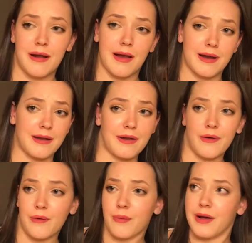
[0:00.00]
kind of
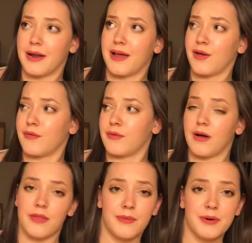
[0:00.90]
know what I've
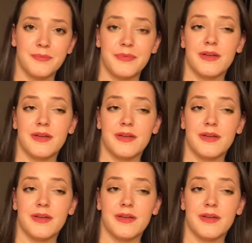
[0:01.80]
gone through,